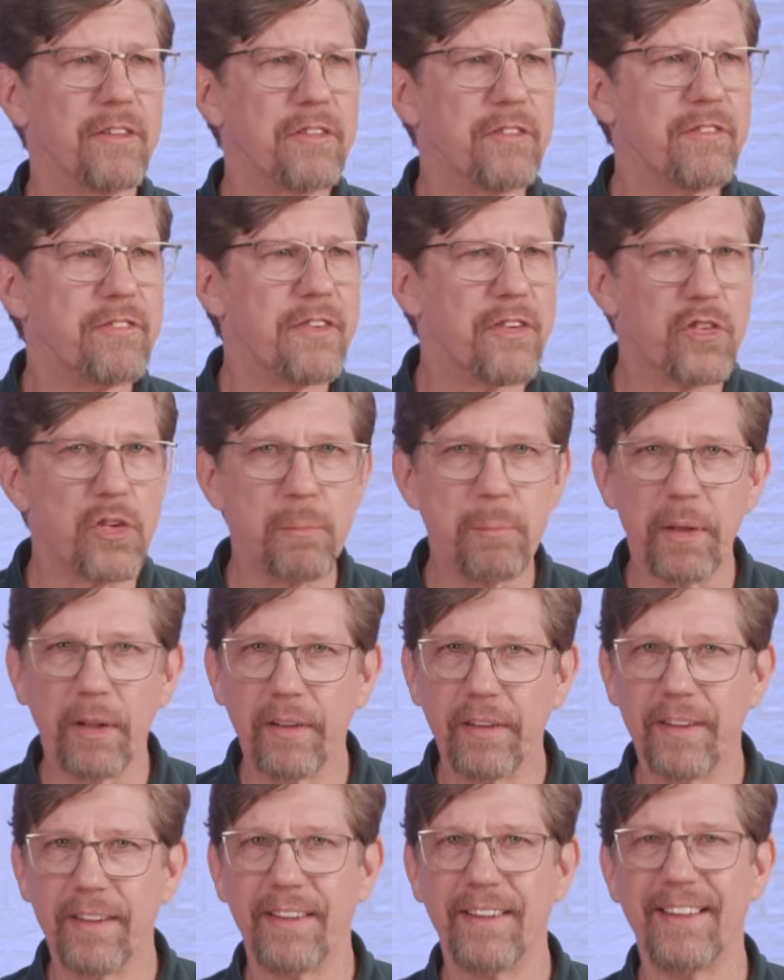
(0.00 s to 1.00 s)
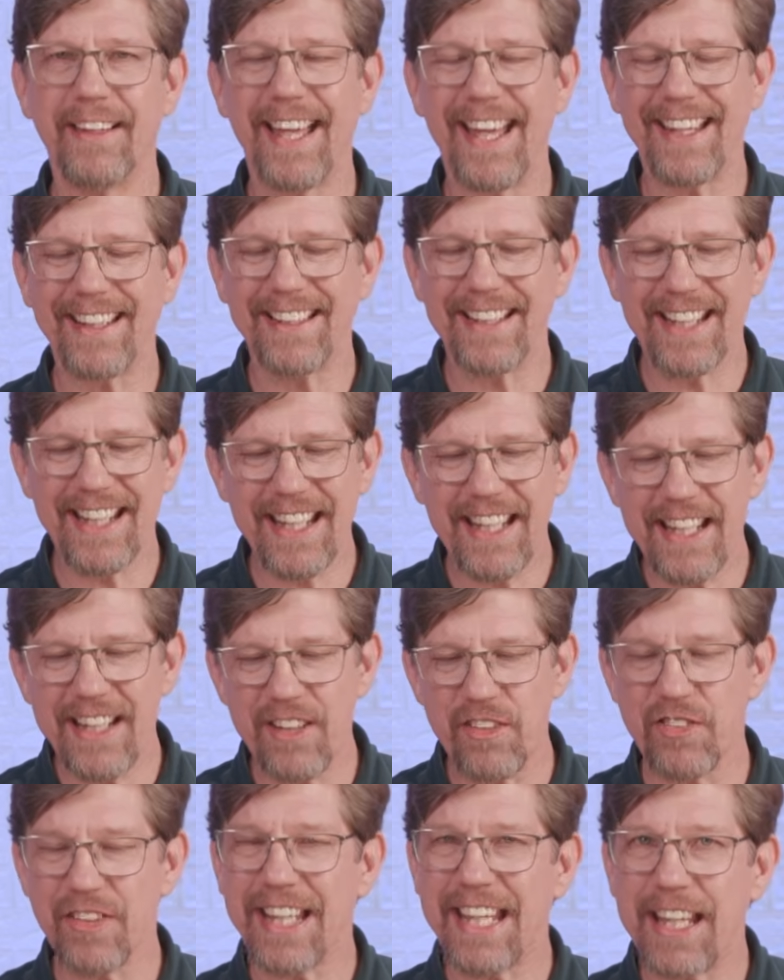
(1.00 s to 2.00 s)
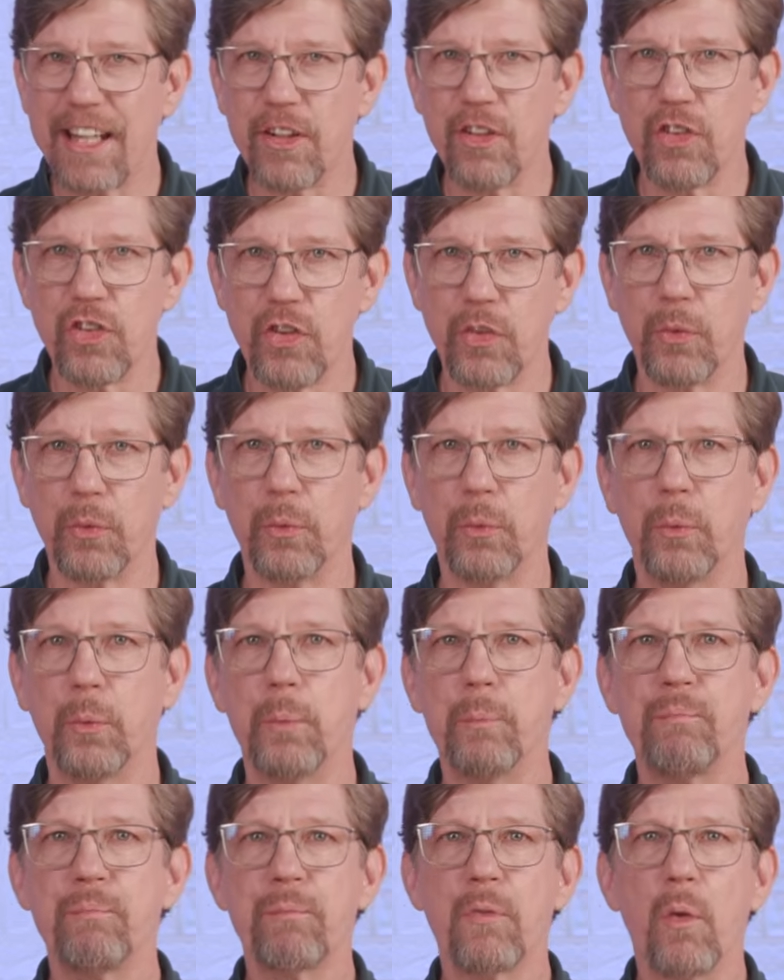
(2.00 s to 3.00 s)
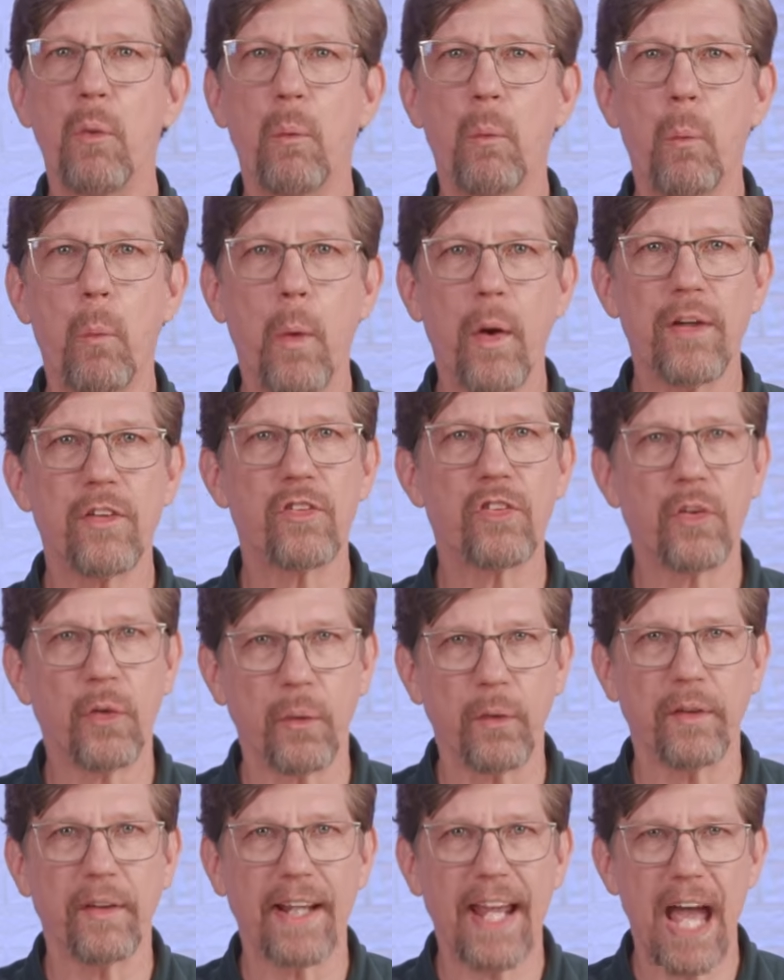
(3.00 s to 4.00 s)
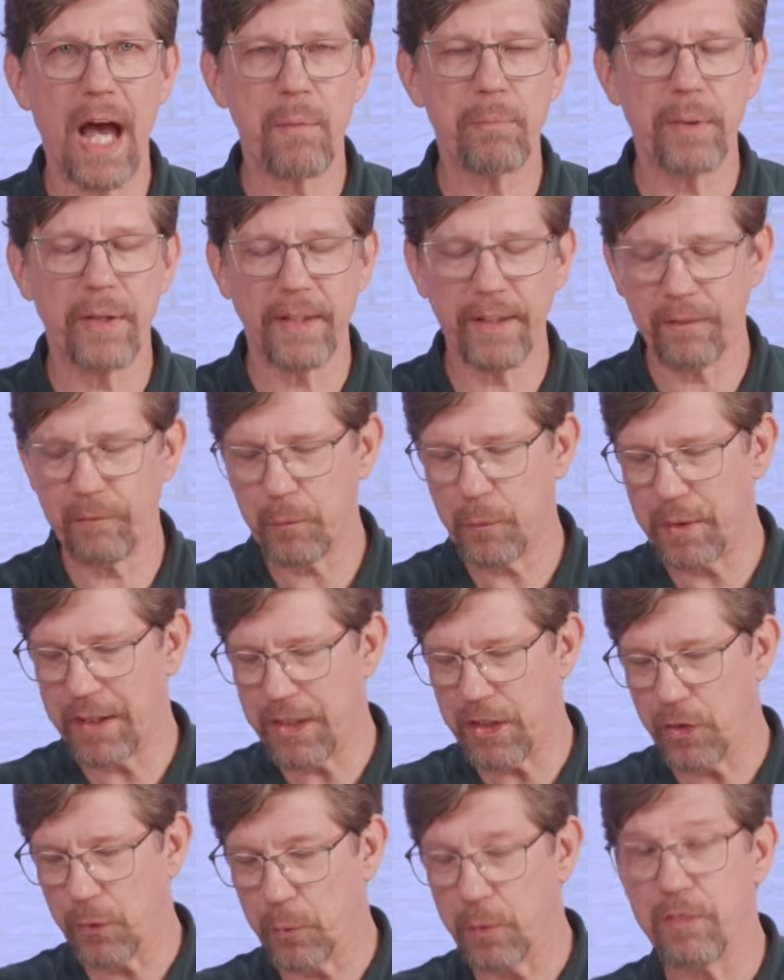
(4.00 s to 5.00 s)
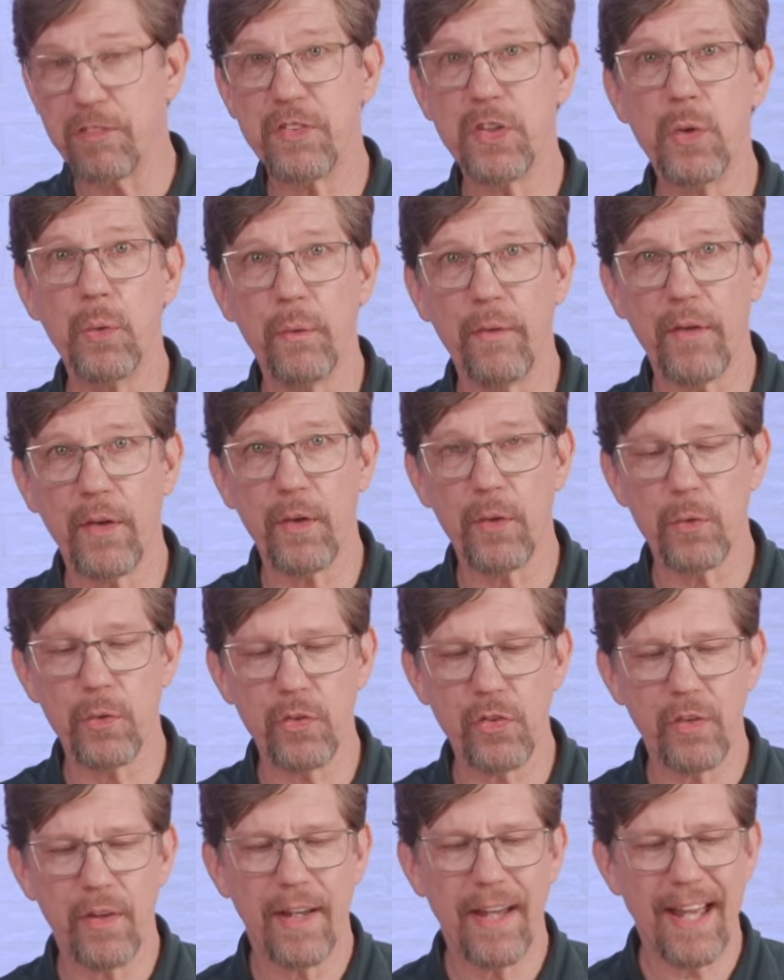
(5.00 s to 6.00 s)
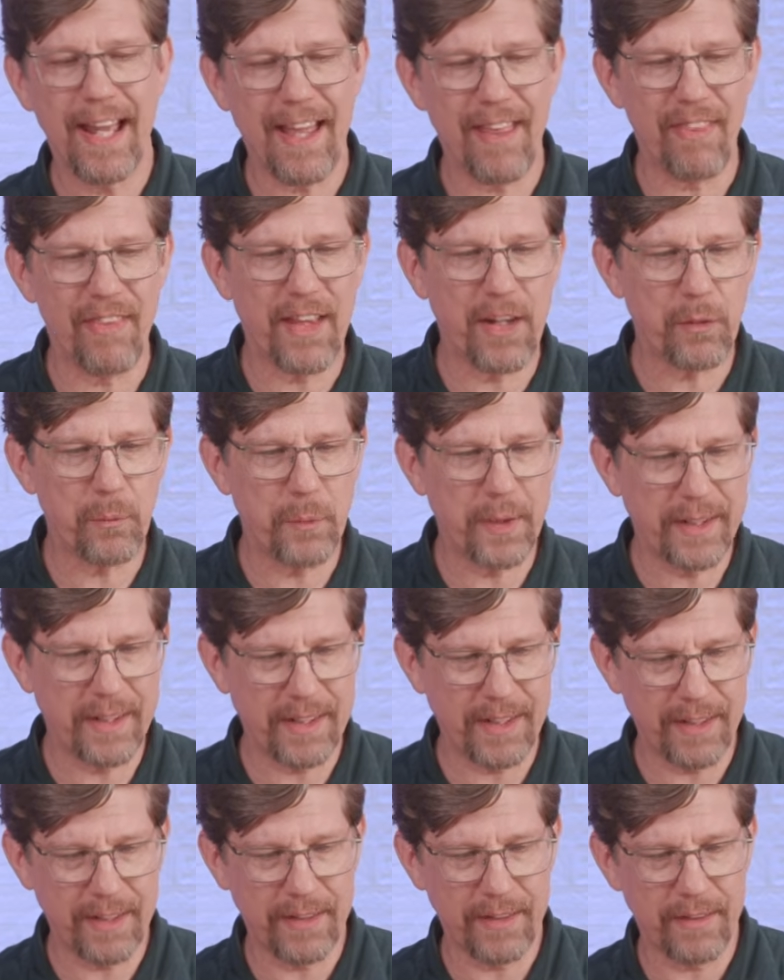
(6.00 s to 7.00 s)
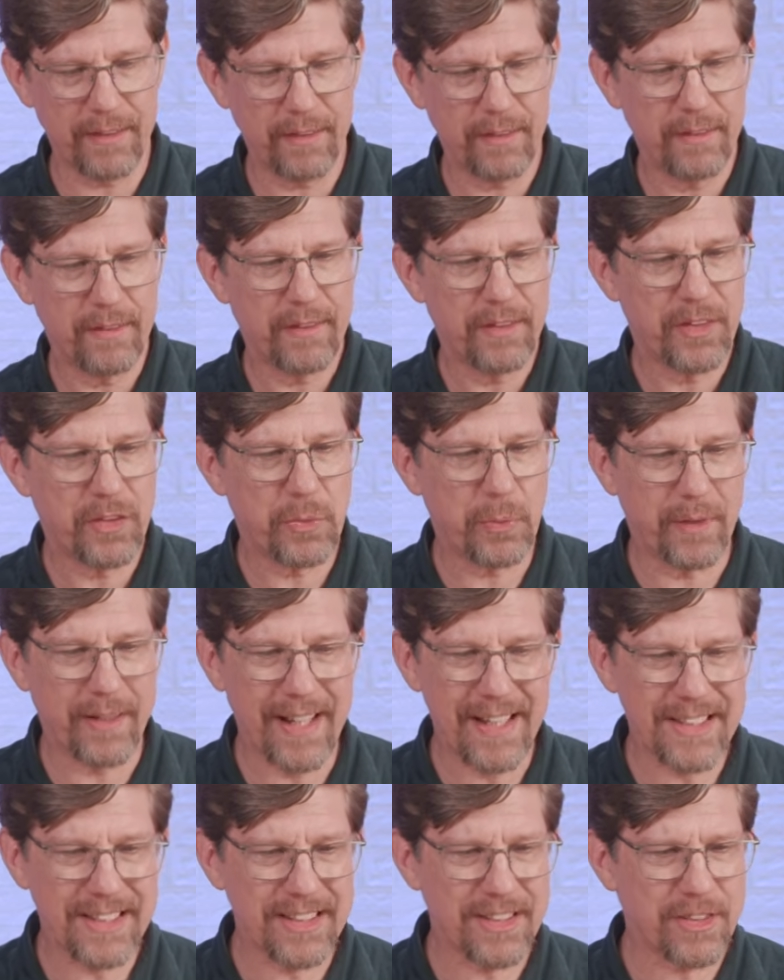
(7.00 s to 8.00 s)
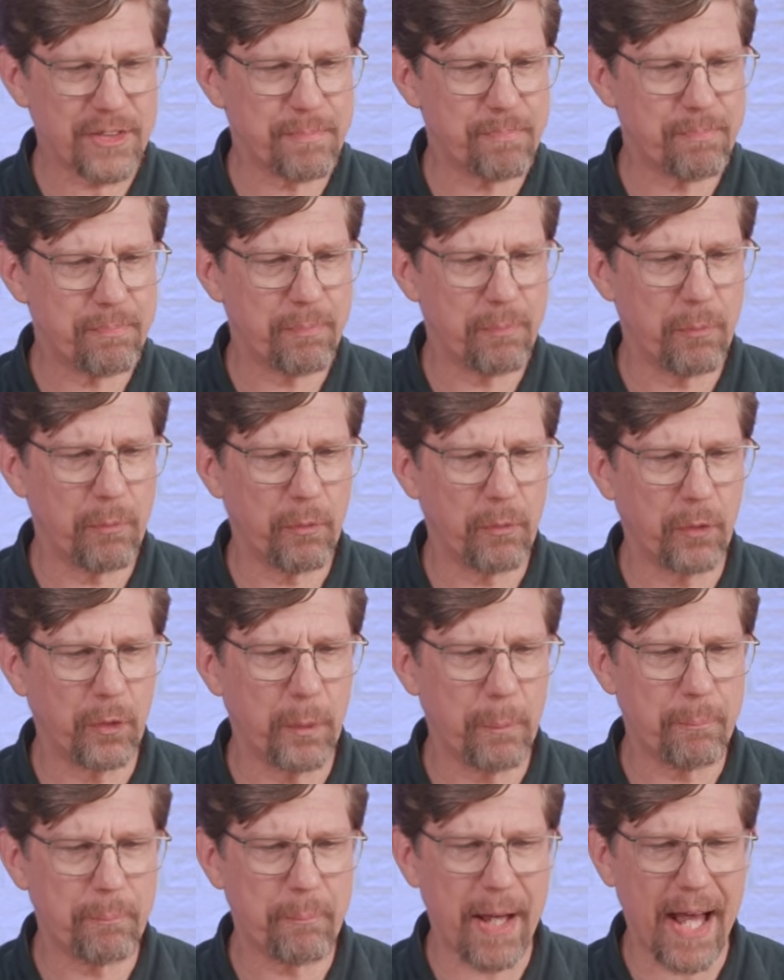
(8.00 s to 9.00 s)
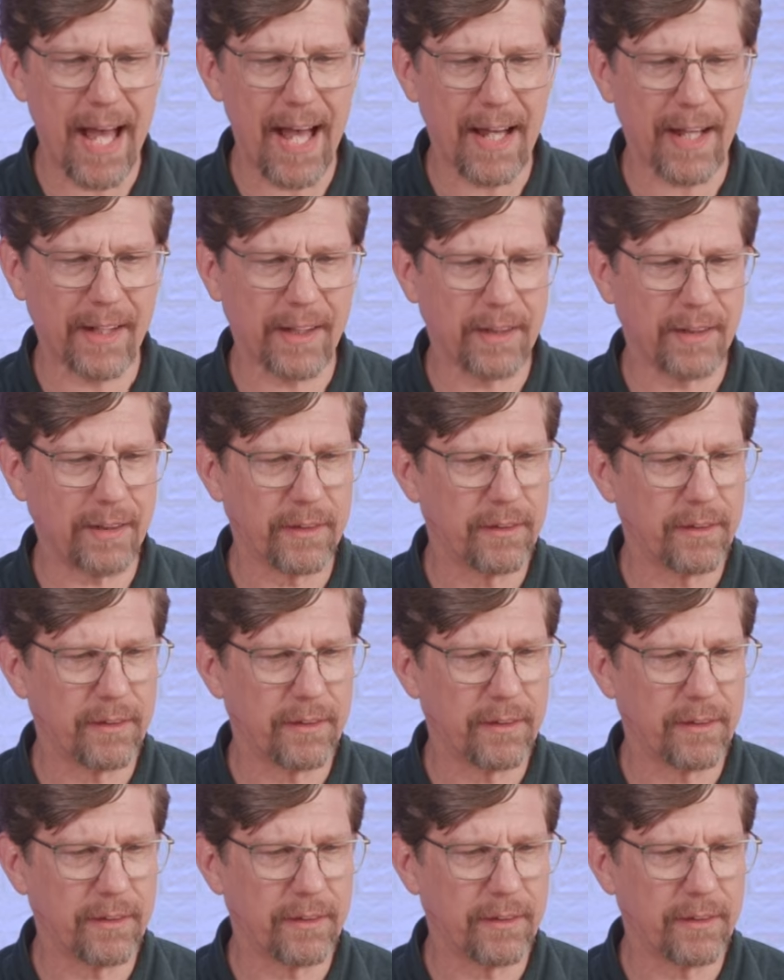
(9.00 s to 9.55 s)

visibility and keys into what is currently happening. We need to review those. And then we need to, in essence, loop back,